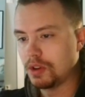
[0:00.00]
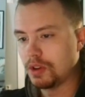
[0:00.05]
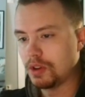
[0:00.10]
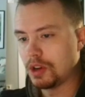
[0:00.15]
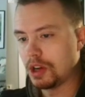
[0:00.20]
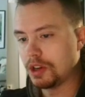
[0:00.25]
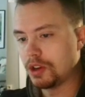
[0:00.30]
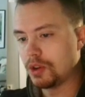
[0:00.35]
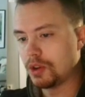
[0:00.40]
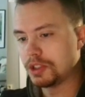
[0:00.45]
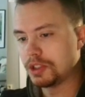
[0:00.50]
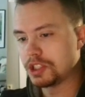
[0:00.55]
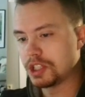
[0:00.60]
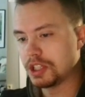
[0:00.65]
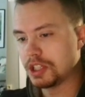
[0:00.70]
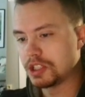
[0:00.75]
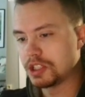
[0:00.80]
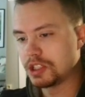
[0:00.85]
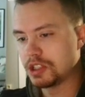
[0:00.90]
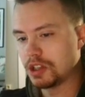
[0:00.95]
I know it
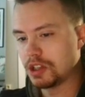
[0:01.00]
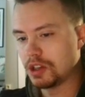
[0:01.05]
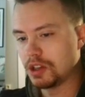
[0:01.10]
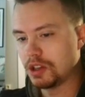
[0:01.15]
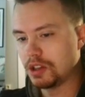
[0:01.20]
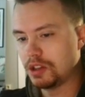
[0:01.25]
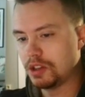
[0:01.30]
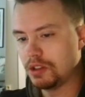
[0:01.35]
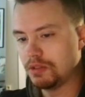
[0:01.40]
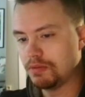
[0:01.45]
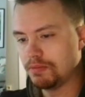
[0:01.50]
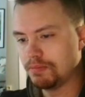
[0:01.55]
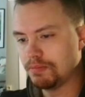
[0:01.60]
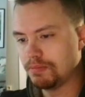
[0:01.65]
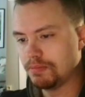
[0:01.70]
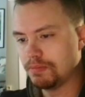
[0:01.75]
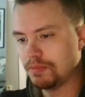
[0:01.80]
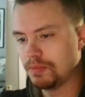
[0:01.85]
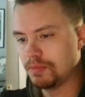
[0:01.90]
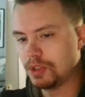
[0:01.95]
says
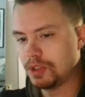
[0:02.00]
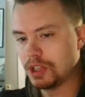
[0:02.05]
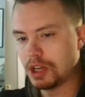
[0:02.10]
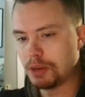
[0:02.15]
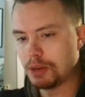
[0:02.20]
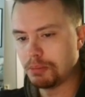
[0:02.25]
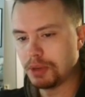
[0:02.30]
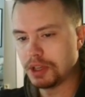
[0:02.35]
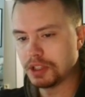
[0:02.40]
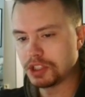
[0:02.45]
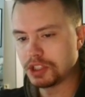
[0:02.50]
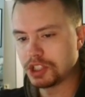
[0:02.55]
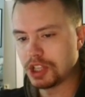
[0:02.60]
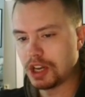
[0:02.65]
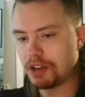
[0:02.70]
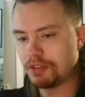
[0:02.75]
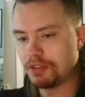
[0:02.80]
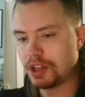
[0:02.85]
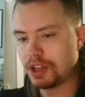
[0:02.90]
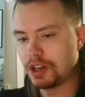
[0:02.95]
Yabi and
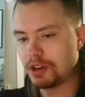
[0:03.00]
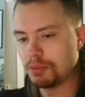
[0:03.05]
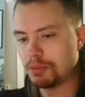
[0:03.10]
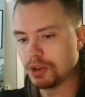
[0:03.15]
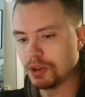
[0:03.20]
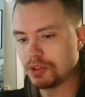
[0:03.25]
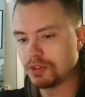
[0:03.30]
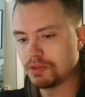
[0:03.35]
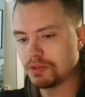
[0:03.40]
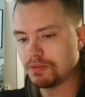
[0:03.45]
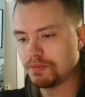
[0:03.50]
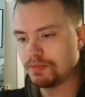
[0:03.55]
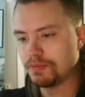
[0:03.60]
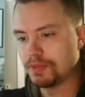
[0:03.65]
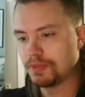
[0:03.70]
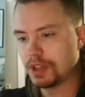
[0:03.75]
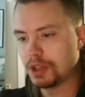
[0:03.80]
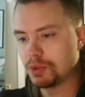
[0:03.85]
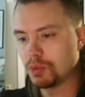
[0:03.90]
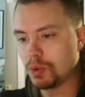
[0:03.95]
Staven here, but
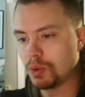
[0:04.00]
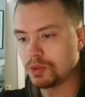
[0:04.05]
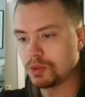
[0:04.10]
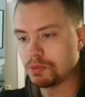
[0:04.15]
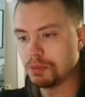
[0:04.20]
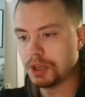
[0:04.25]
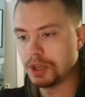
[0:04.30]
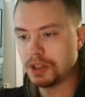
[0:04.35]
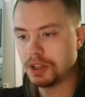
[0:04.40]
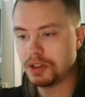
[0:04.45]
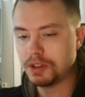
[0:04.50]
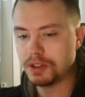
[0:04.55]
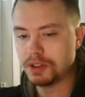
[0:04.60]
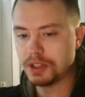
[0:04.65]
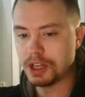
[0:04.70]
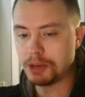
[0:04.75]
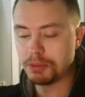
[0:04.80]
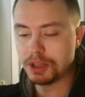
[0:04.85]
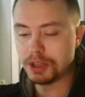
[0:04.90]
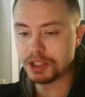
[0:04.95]
it won't be
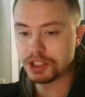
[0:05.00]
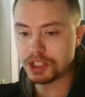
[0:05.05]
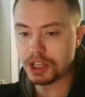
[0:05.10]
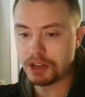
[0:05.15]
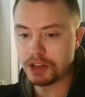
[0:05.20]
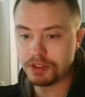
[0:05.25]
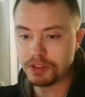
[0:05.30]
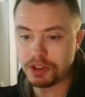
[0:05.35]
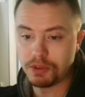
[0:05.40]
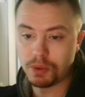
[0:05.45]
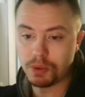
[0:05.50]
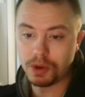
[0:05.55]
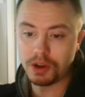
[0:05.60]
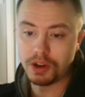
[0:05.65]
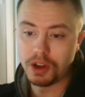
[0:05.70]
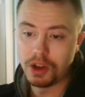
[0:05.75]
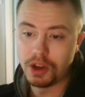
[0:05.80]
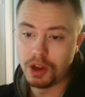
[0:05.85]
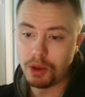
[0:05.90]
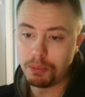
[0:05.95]
Yabi and Staven. They will
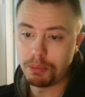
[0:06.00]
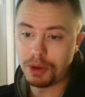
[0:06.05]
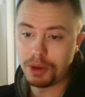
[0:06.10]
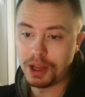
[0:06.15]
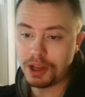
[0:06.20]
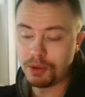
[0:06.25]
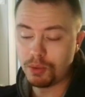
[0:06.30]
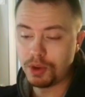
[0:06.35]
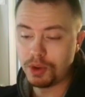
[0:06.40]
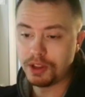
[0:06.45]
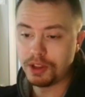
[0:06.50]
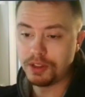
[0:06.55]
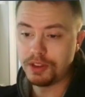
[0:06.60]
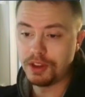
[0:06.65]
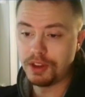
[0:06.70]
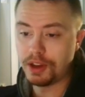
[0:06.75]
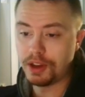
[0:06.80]
play with